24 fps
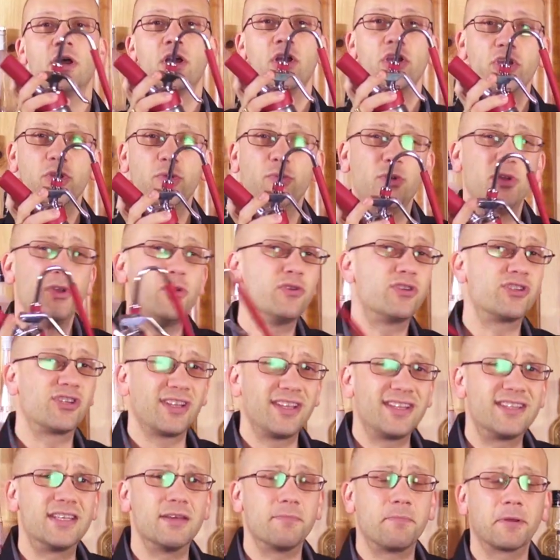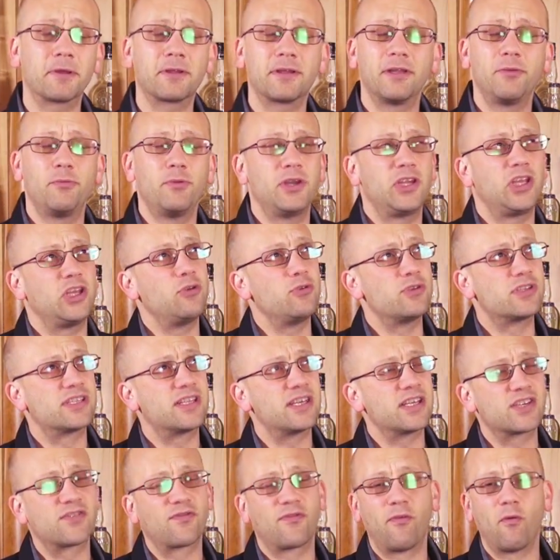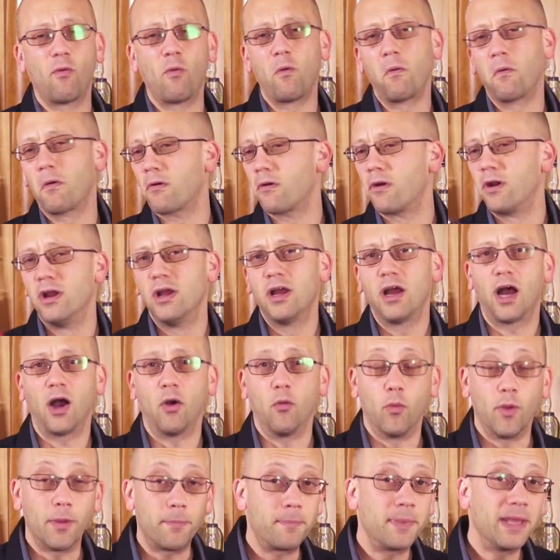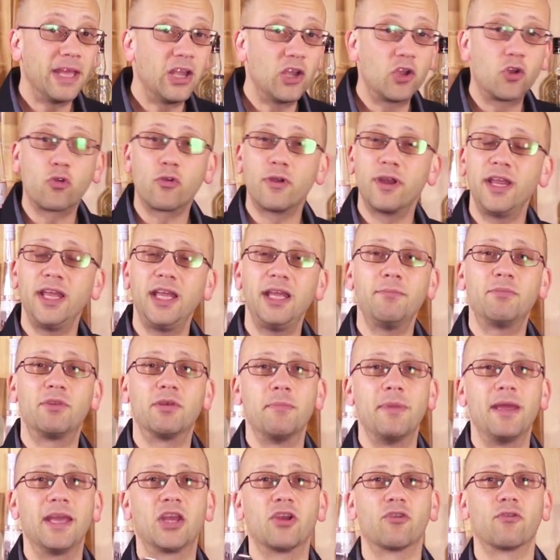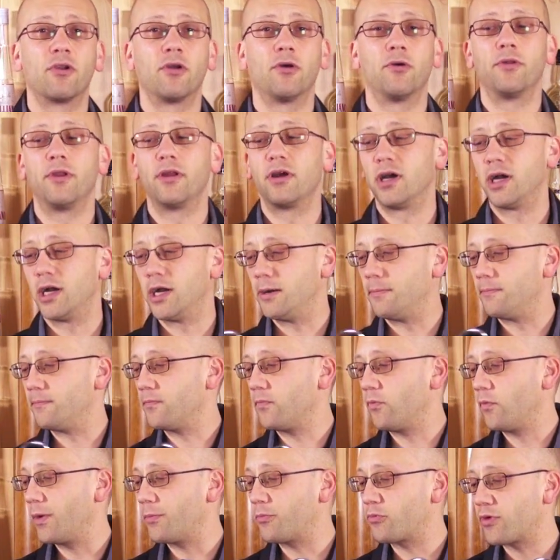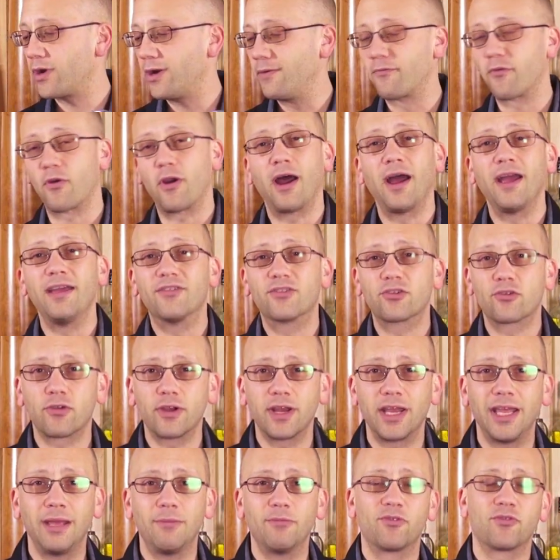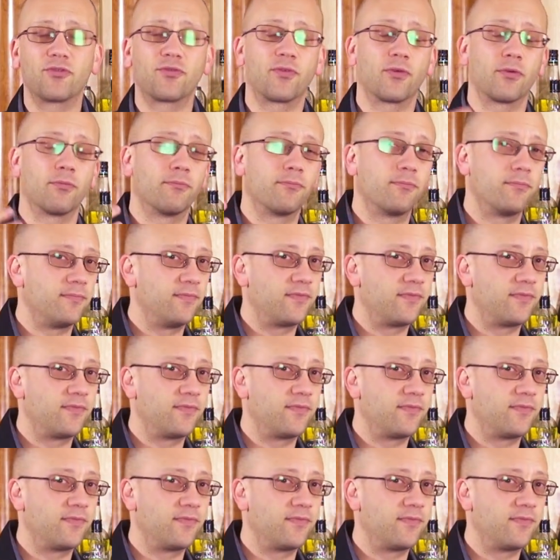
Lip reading: You typically would use this for a whipping cream to make your own whipped cream for ice creams, for